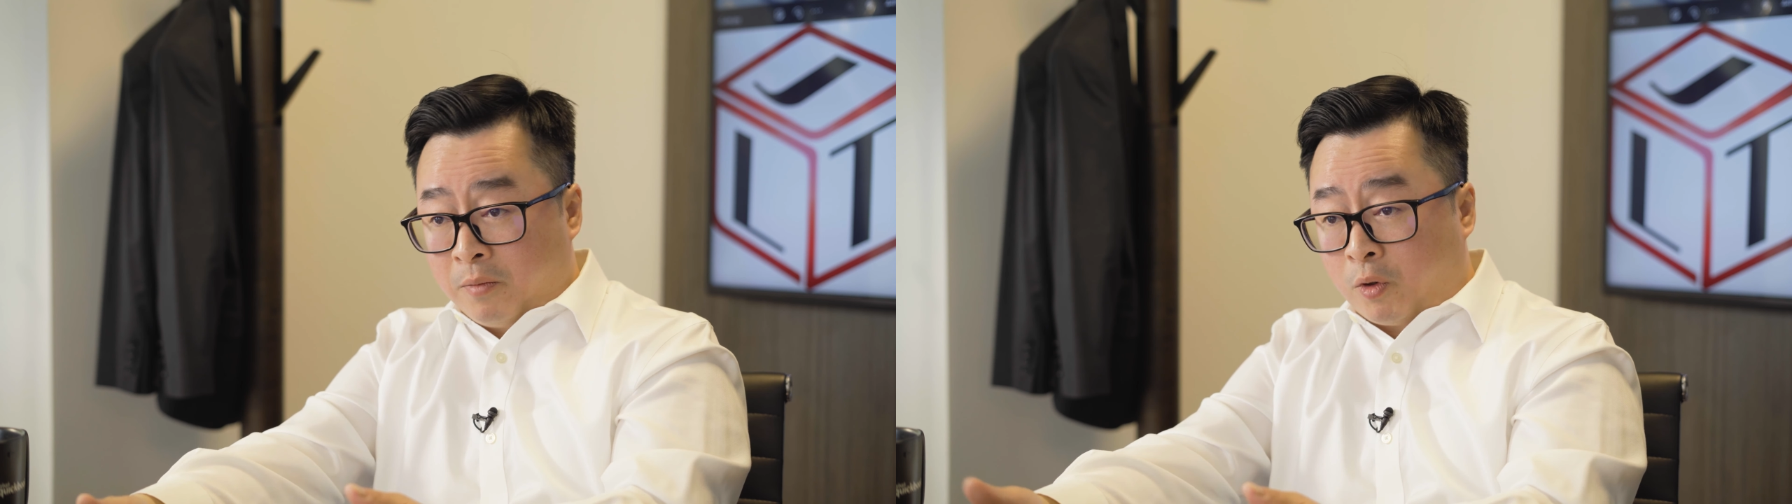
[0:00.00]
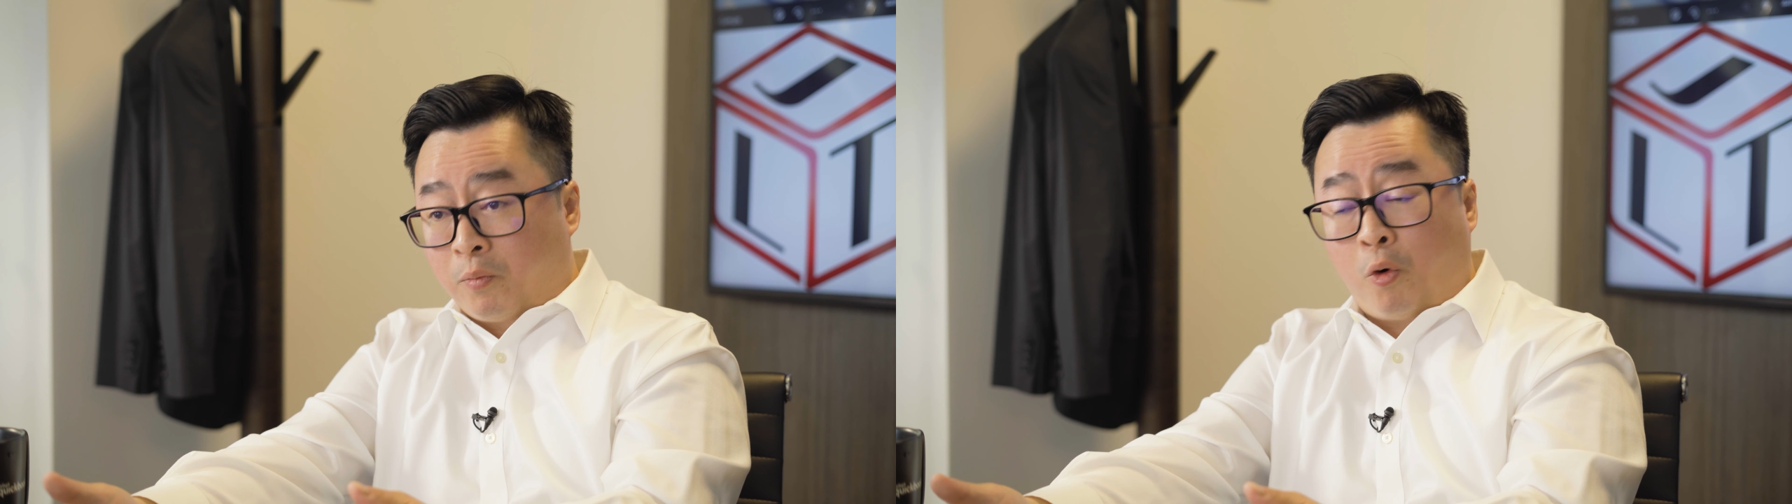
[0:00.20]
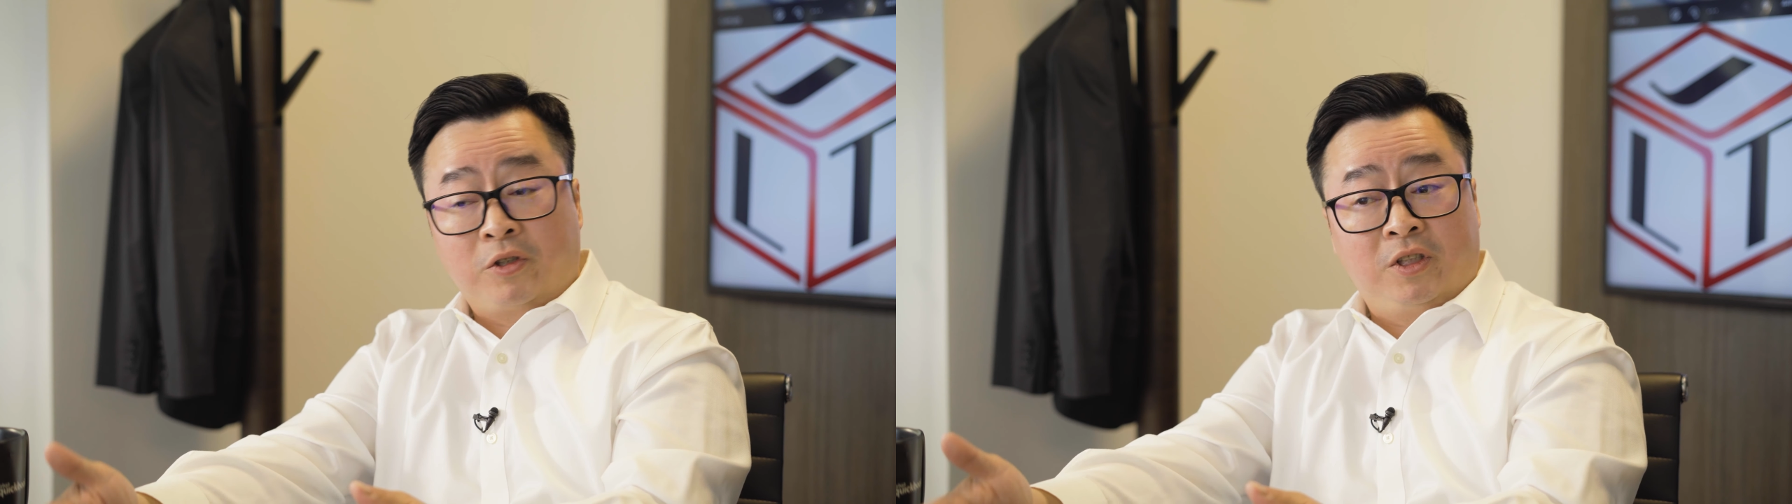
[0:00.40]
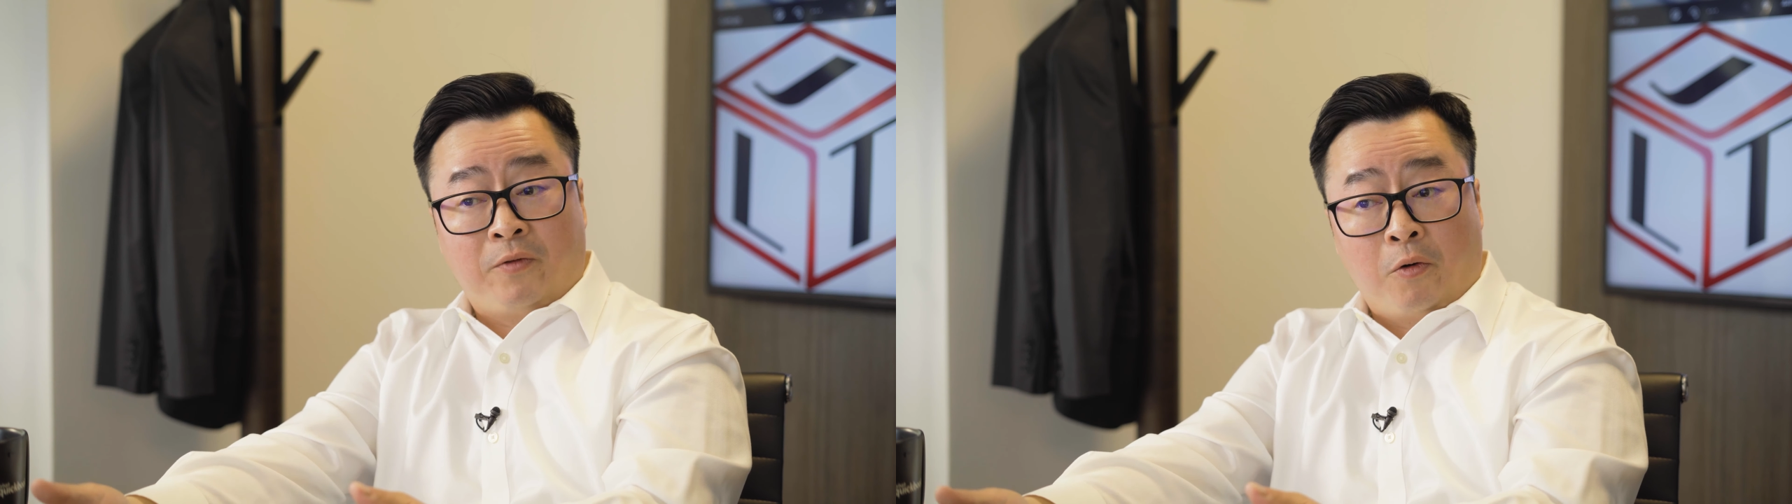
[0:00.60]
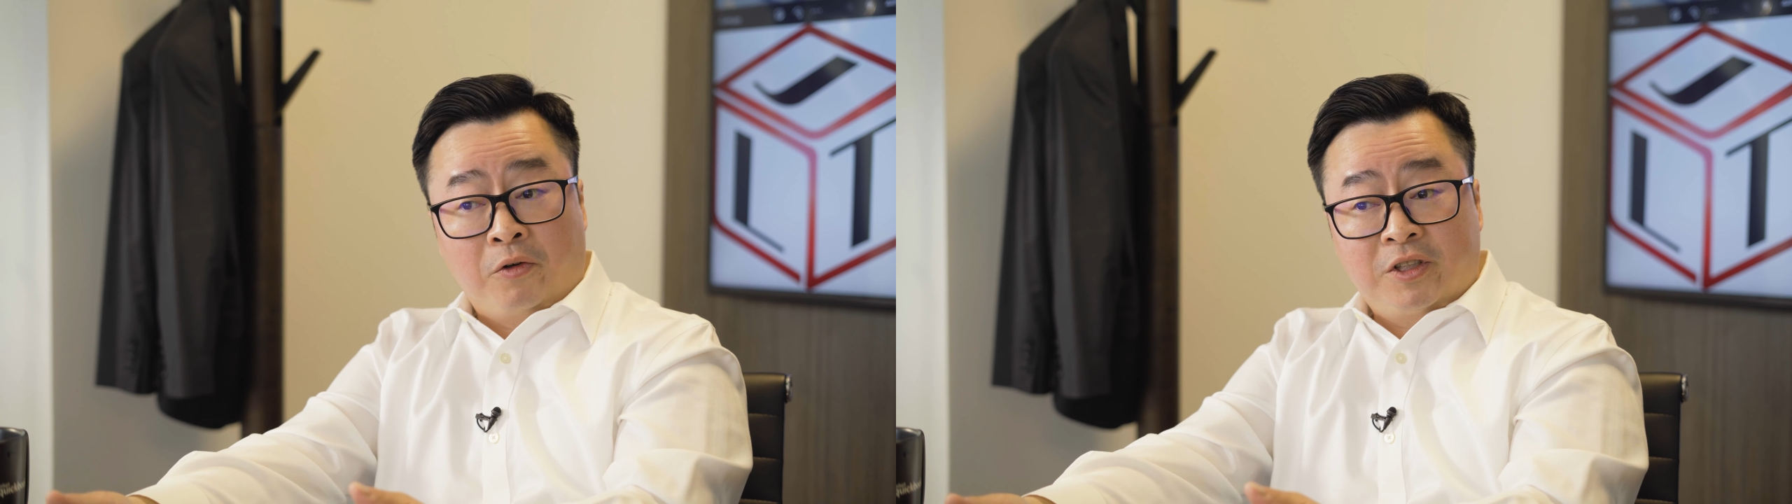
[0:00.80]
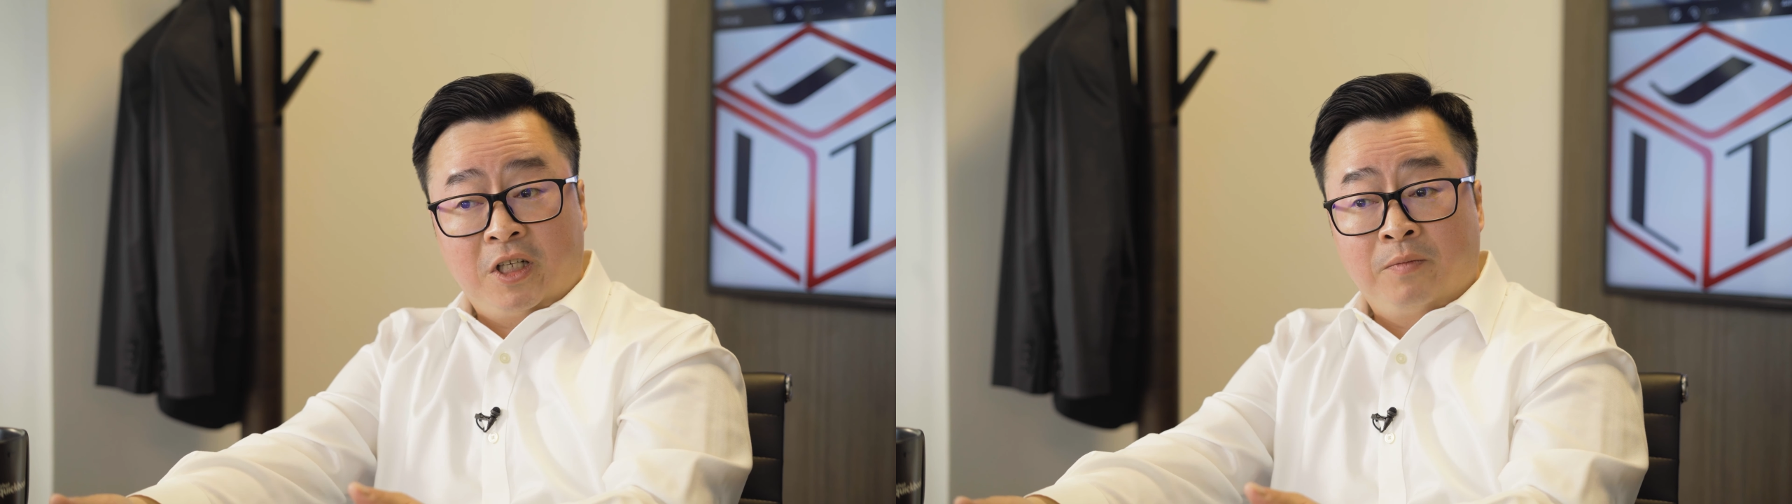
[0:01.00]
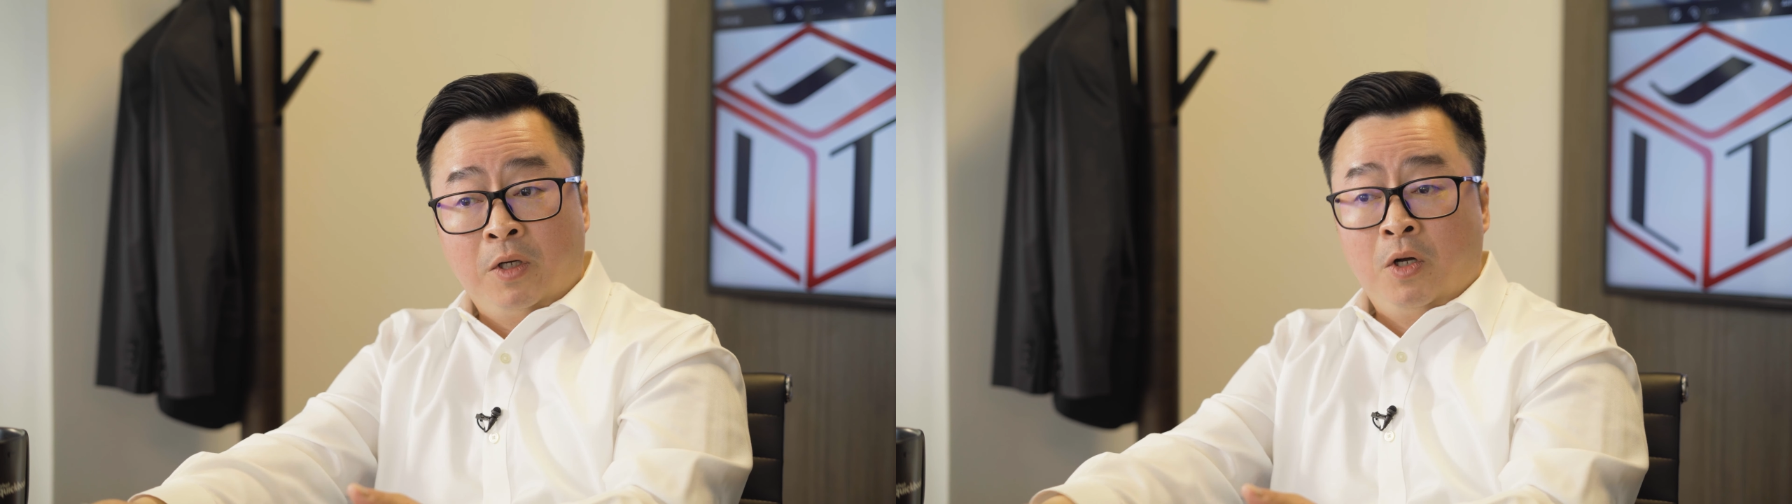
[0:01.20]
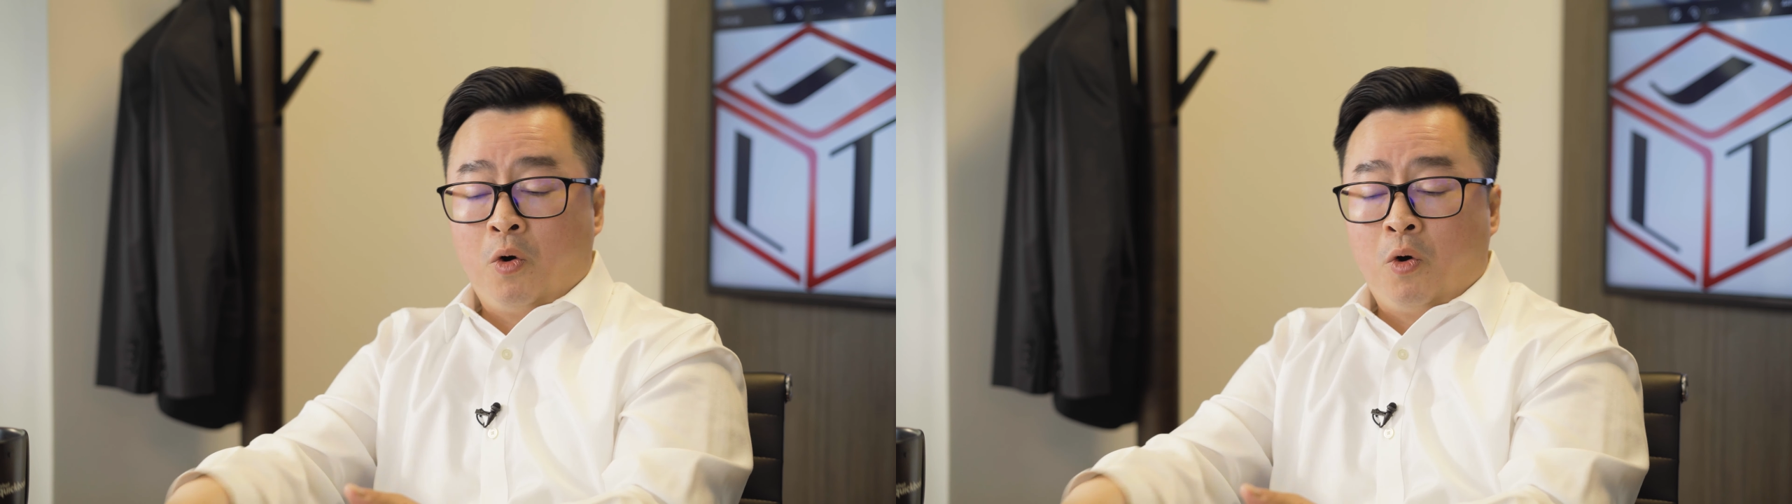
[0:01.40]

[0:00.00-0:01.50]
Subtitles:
proportion of ownership,